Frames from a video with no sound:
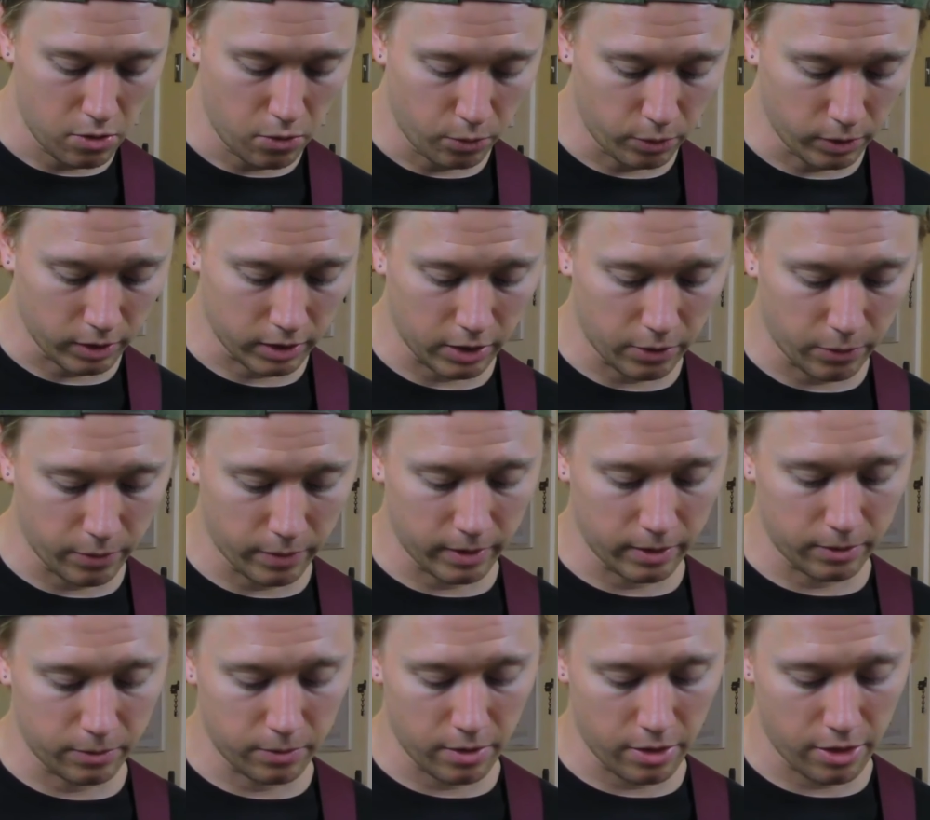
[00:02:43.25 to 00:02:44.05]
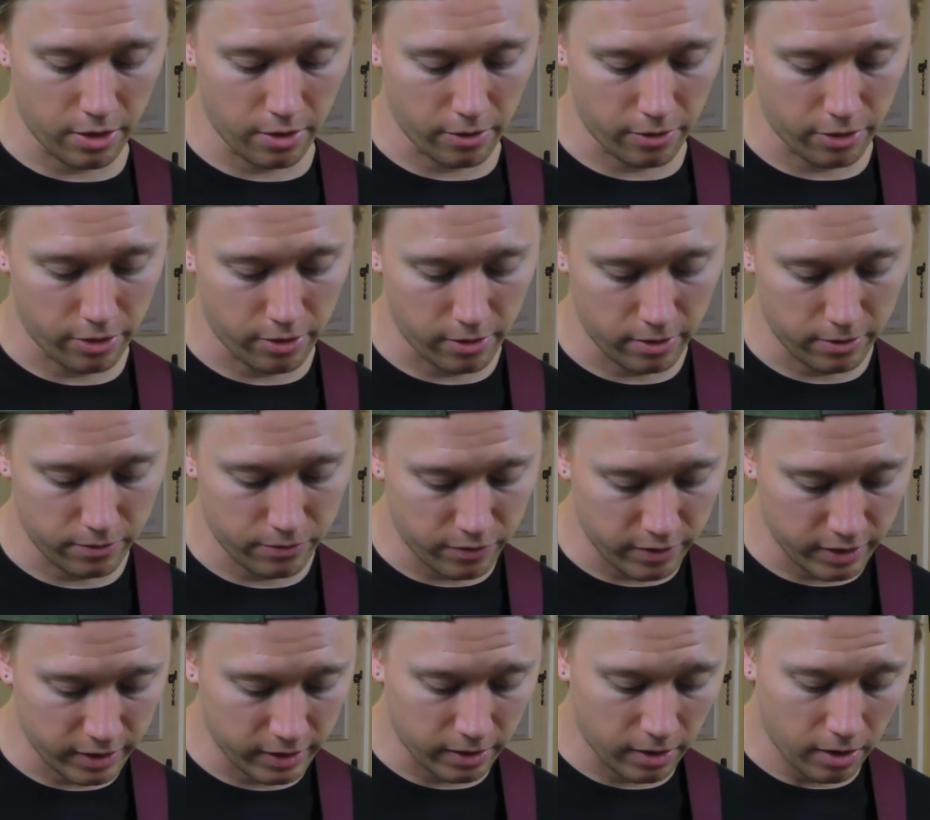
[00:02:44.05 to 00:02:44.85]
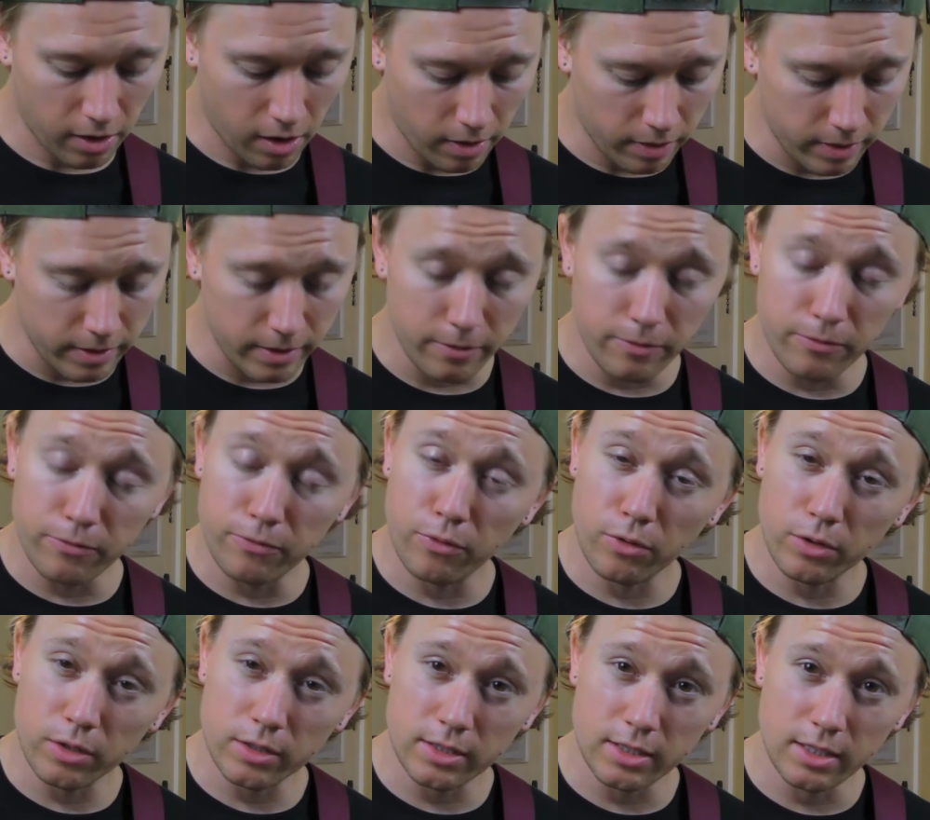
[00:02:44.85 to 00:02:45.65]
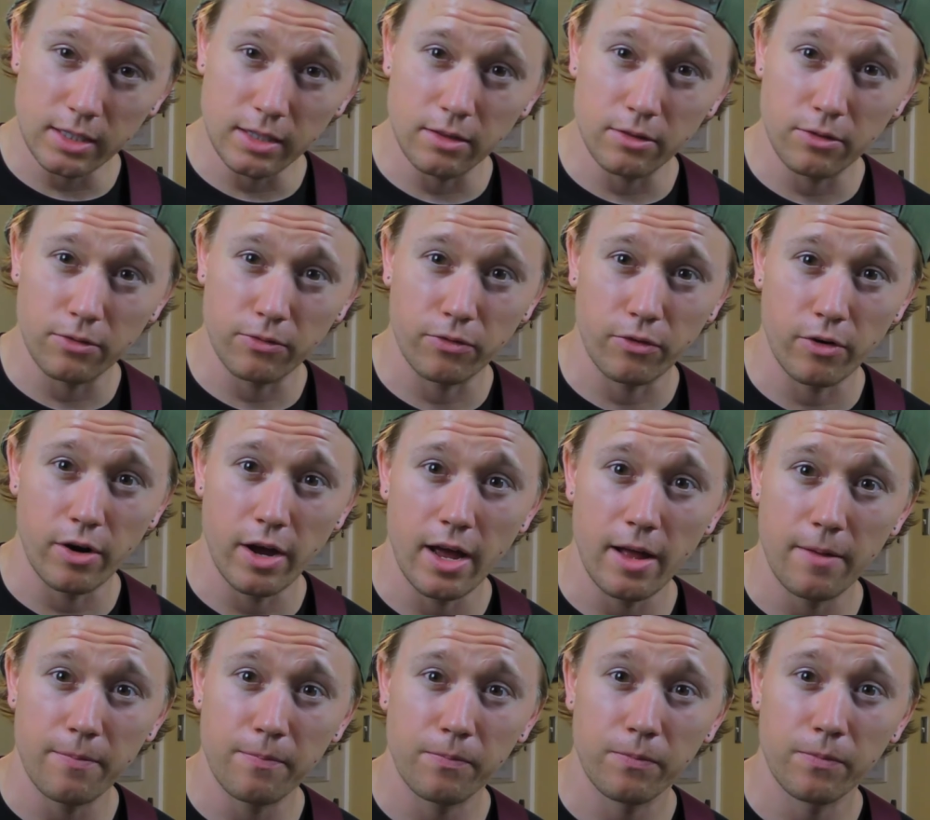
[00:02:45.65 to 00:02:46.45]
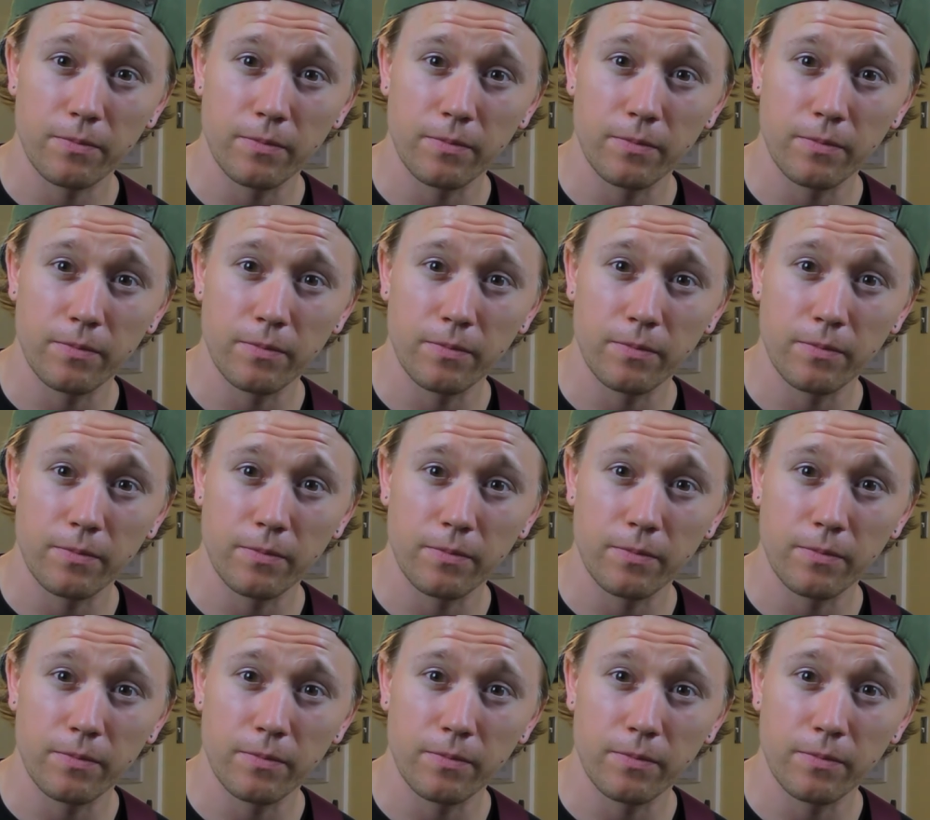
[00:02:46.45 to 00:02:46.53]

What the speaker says: we're going with our third finger on the 14th fret